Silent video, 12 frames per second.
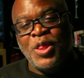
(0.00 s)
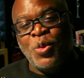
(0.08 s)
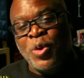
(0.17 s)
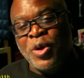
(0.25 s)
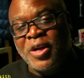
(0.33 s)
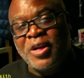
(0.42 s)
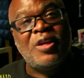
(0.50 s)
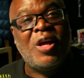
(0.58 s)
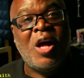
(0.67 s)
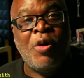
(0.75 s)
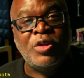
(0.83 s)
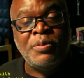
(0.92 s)
The work
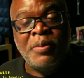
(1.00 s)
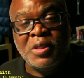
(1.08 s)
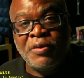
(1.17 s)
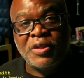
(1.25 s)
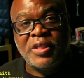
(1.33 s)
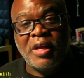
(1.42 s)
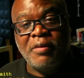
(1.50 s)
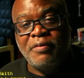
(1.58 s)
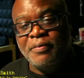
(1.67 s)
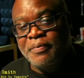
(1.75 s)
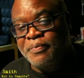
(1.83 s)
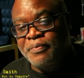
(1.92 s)
always speaks for
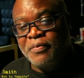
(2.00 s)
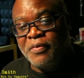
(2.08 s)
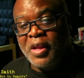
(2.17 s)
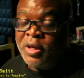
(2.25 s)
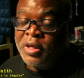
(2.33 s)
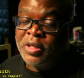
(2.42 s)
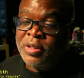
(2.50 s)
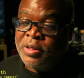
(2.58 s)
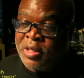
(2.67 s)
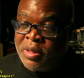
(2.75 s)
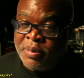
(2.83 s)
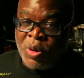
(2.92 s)
itself. A
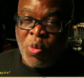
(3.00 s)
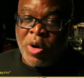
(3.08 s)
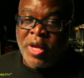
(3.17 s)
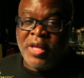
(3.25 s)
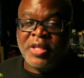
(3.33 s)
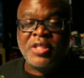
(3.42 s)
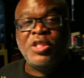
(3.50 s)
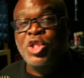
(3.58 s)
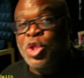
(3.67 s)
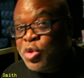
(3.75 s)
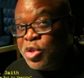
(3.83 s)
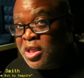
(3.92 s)
little bit of warning, this
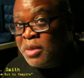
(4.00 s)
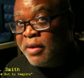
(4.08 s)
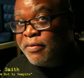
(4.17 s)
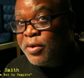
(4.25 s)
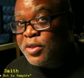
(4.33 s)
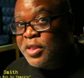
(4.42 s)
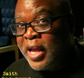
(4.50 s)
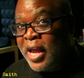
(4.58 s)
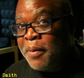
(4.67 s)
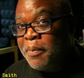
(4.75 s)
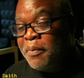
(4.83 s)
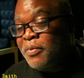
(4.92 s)
is usually my first
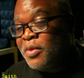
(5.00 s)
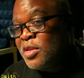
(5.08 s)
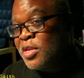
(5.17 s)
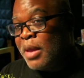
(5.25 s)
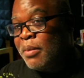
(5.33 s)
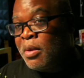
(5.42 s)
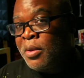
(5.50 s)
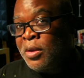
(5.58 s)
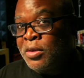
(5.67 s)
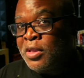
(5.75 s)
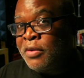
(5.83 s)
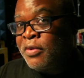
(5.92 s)
time. Tonight may be a
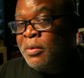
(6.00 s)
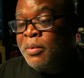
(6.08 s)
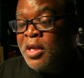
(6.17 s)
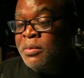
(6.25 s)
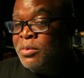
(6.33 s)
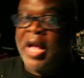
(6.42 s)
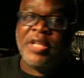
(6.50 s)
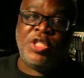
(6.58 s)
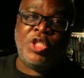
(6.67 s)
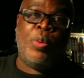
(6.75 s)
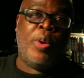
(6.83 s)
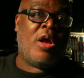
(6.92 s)
little different because I'm
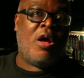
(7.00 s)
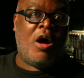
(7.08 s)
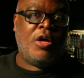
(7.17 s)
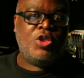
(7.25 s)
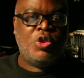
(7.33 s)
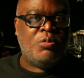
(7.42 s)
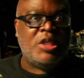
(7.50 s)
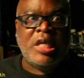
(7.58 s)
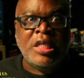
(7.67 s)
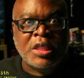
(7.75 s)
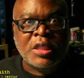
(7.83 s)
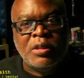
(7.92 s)
actually doing costume
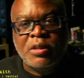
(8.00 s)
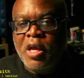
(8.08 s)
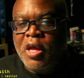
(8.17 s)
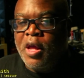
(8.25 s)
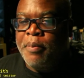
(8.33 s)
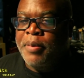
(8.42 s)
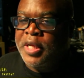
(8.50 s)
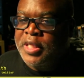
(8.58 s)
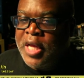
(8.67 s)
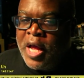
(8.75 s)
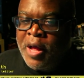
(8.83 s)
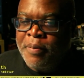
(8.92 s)
changes,
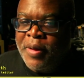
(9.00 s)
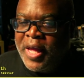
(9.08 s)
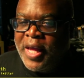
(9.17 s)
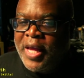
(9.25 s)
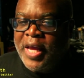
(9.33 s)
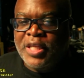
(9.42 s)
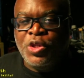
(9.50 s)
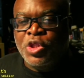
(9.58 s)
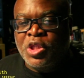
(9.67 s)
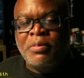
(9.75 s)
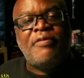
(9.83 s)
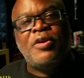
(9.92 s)
but it's
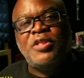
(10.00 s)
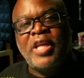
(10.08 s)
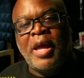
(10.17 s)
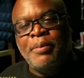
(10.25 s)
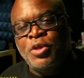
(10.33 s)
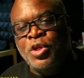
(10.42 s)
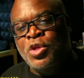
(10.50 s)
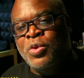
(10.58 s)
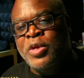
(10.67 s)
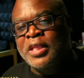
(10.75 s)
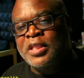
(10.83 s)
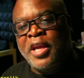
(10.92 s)
usually my first time, so
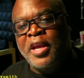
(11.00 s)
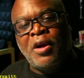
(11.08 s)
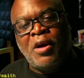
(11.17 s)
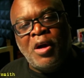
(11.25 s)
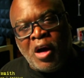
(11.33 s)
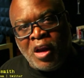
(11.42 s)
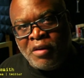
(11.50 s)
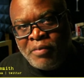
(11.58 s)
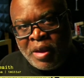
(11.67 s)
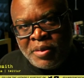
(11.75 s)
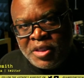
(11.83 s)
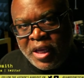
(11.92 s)
you get to hear all
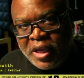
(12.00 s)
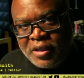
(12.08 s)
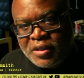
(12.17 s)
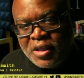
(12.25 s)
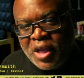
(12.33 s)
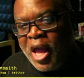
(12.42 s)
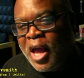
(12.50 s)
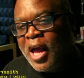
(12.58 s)
of my mistakes.